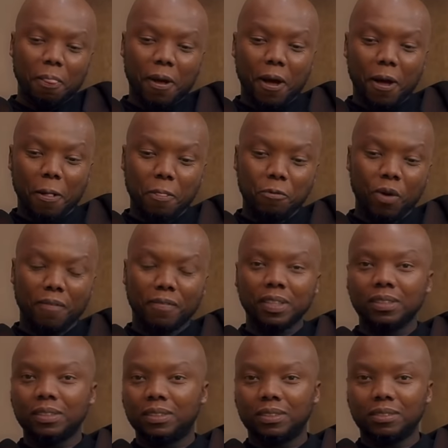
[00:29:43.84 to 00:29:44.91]
uh, we
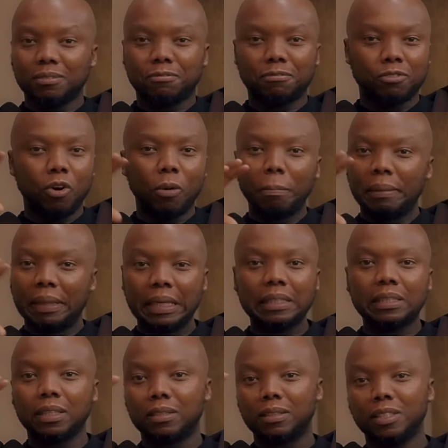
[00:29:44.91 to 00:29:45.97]
haven't
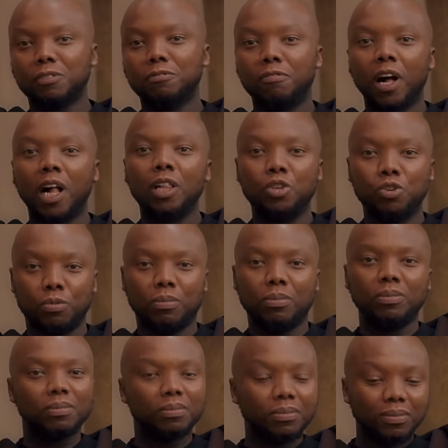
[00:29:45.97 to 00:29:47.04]
completed this volume
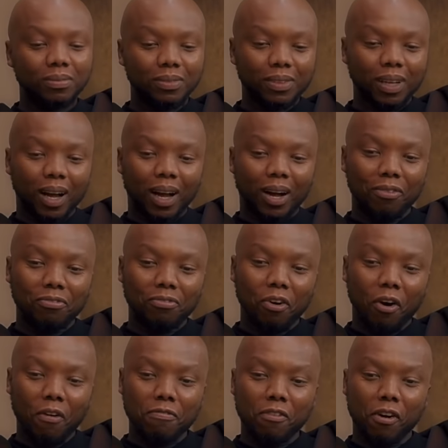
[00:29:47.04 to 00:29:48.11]
of,
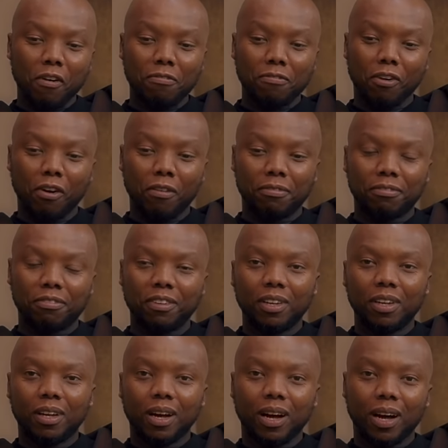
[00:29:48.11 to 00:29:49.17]
of, of, of
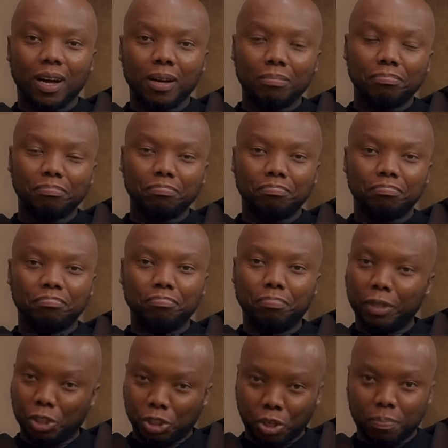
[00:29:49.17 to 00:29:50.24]
uh,
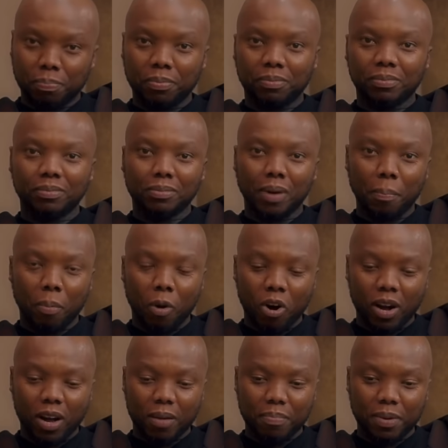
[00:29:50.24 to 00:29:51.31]
Bishop
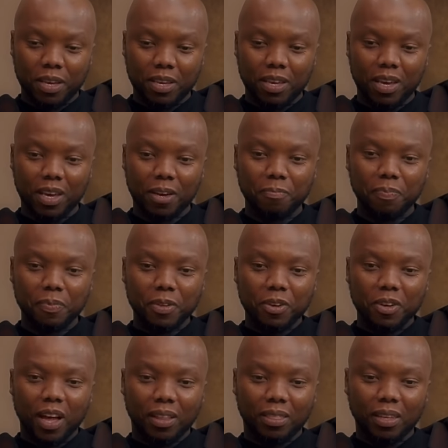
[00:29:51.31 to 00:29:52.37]
Maponga being here.
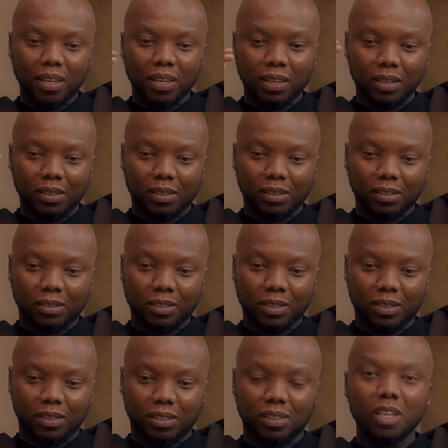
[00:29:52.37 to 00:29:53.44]
I think it's,
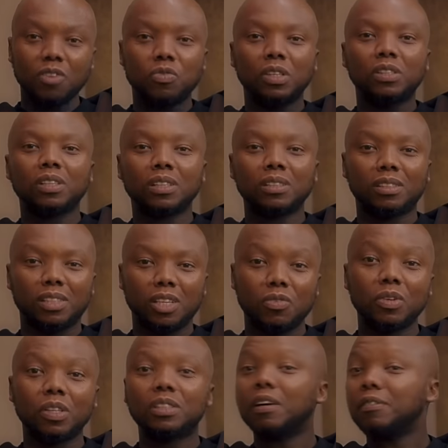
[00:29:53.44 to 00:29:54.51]
it's series and
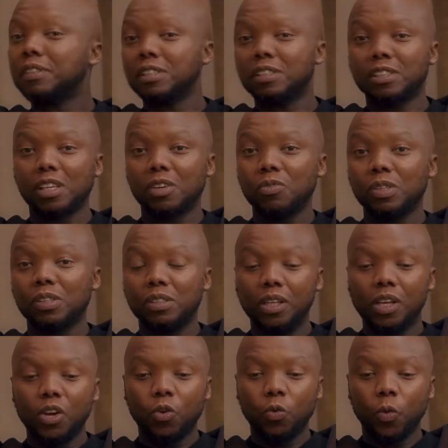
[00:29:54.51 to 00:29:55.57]
series after series
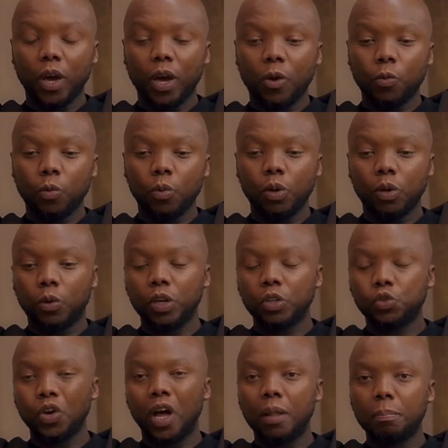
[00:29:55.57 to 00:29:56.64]
where we were
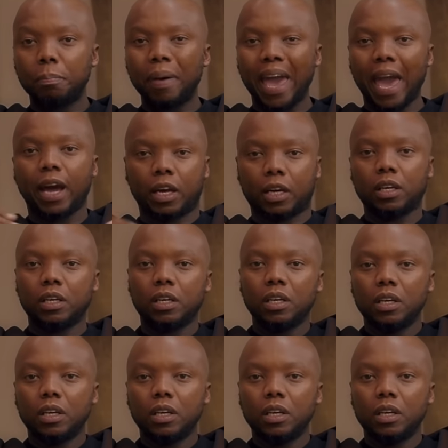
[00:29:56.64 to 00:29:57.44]
going to unpack